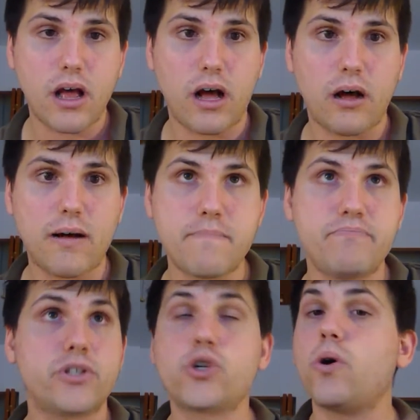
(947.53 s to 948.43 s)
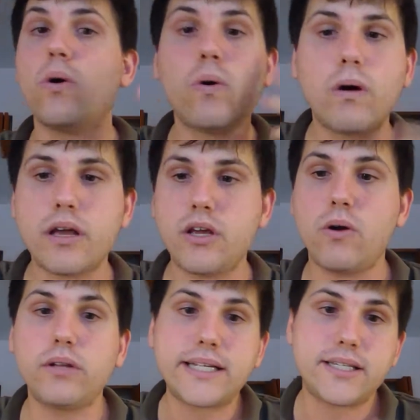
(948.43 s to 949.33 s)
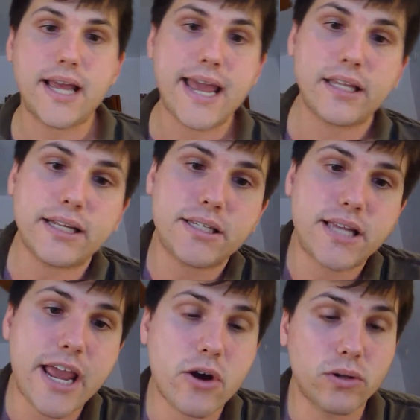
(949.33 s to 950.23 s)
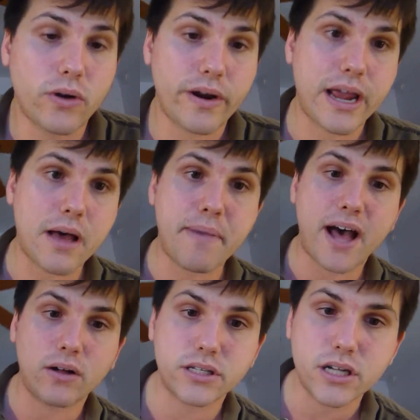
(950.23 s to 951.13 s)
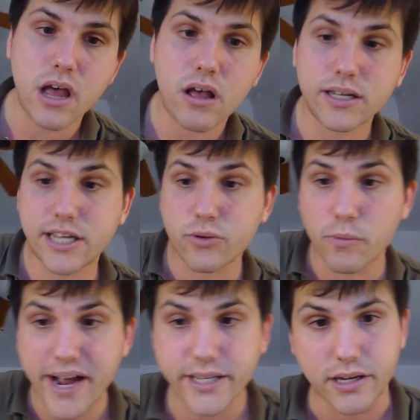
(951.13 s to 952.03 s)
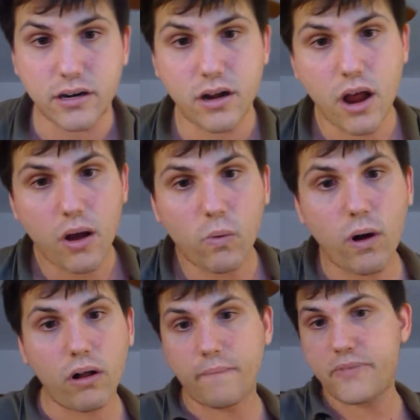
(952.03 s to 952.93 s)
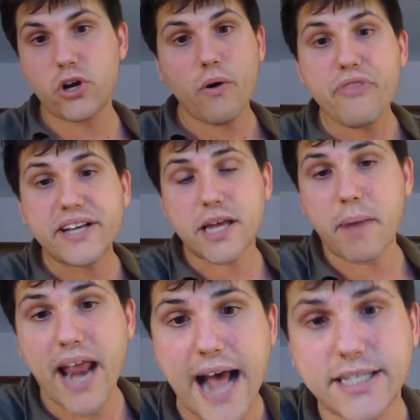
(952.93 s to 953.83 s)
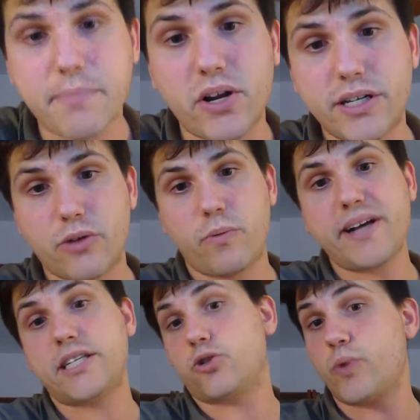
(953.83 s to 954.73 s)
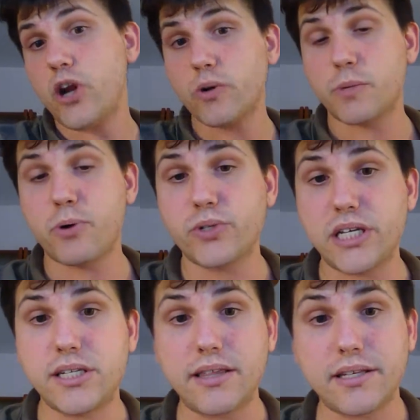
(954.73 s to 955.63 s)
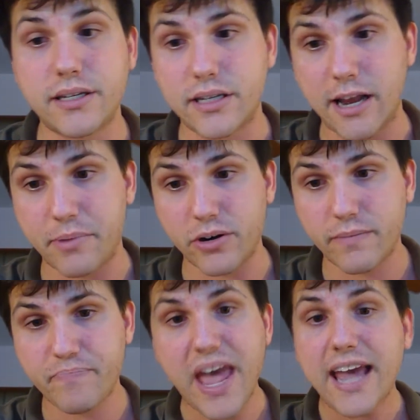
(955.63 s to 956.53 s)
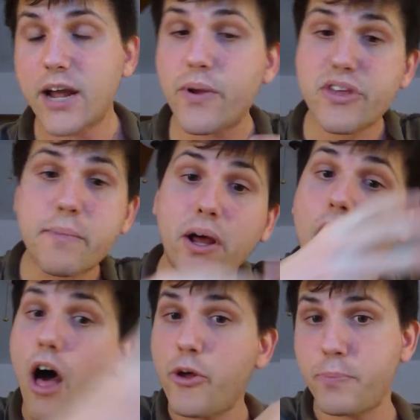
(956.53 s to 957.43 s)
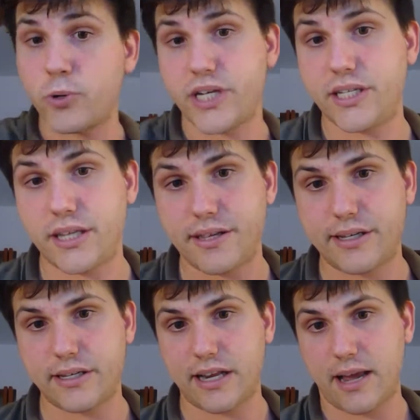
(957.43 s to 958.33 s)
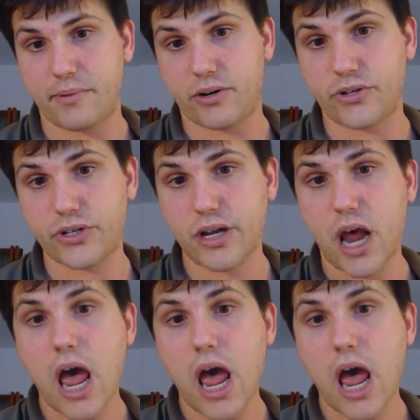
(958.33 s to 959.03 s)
So let's say you're learning about azithromycin. Well, things I might ask about azithromycin is, we know it's a protein synthesis inhibitor. Can we think about other protein synthesis inhibitors?